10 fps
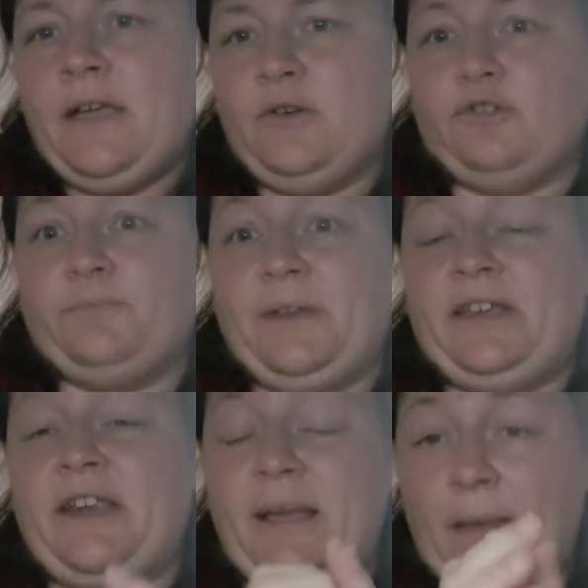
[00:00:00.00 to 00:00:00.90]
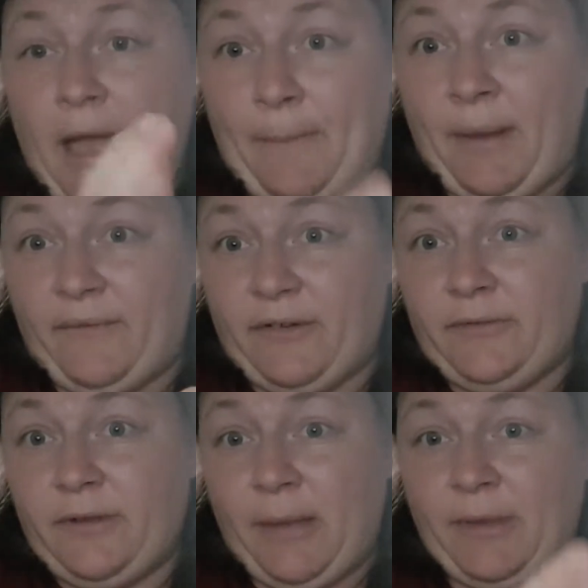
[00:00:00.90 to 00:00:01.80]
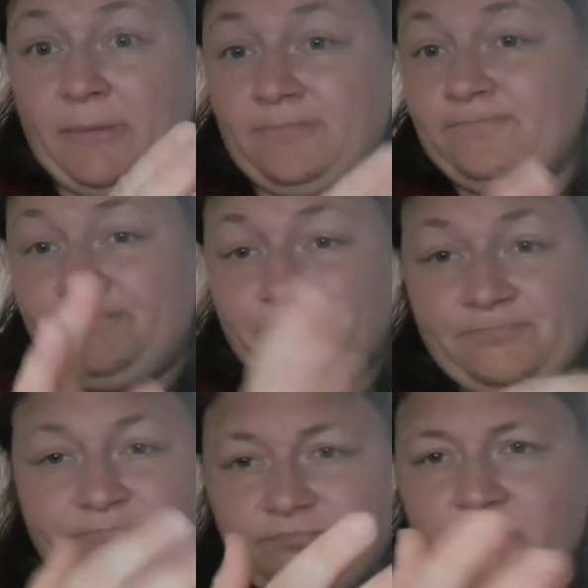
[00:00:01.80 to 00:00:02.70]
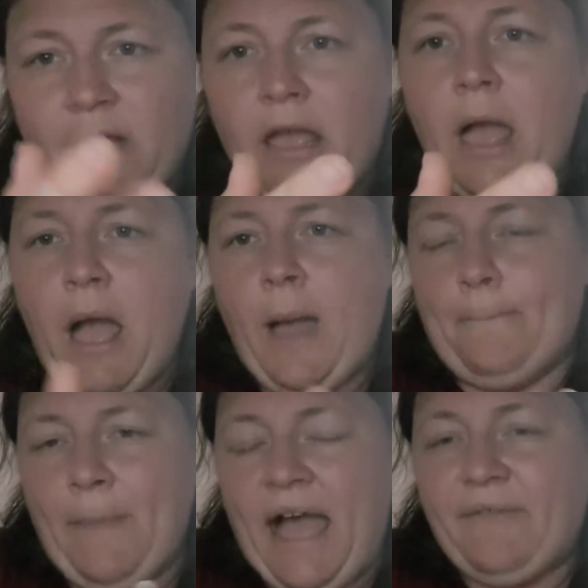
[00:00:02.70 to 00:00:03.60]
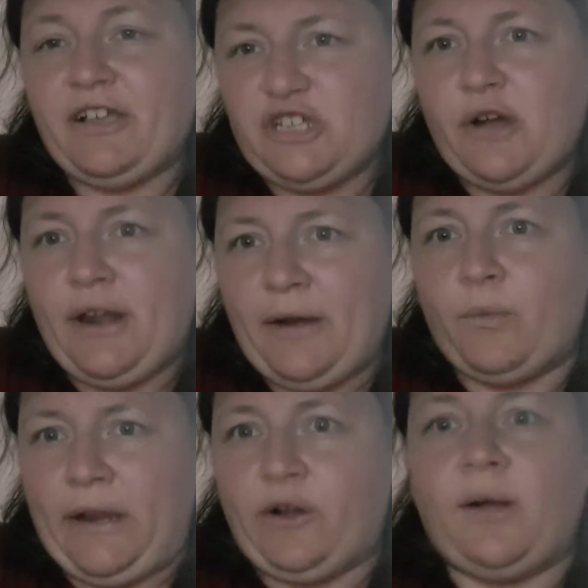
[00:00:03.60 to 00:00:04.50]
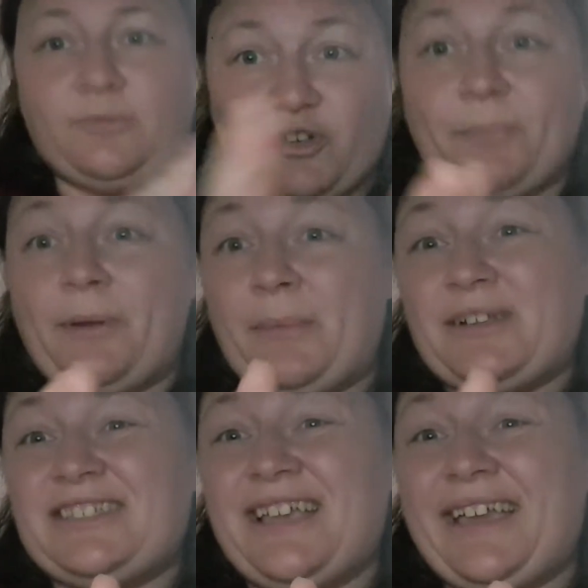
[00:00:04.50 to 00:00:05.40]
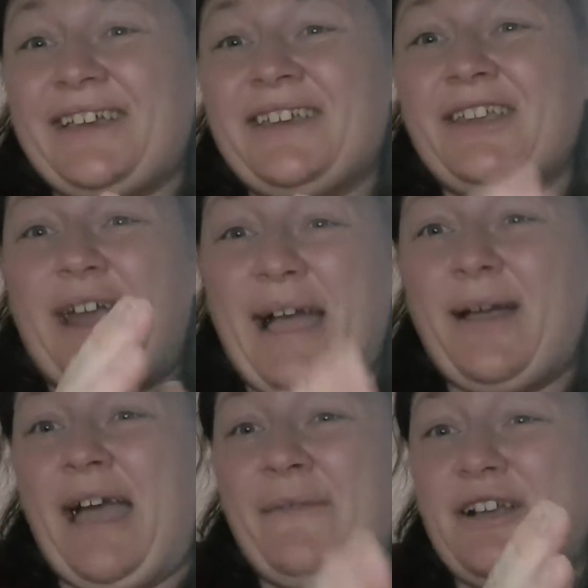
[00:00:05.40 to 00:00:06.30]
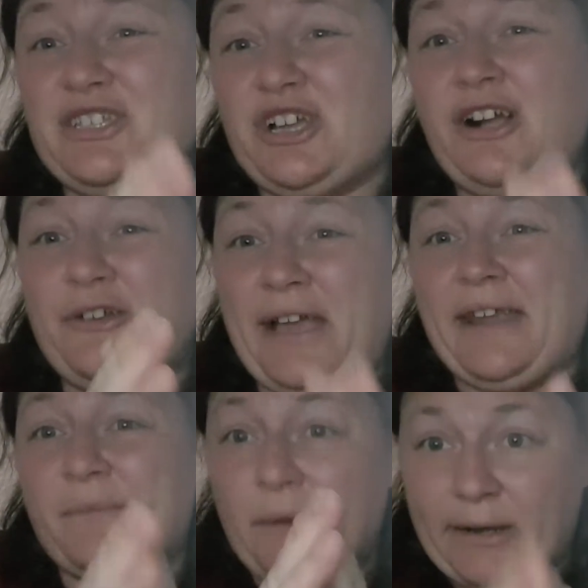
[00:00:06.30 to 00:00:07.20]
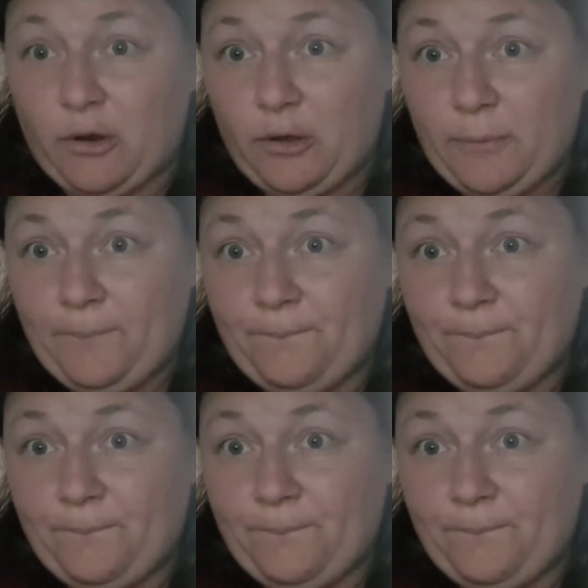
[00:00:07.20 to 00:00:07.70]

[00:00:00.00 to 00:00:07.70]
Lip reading: or being a mother. I mean, having a child out of wedlock, I'm pretty much saying. Having a child out of wedlock.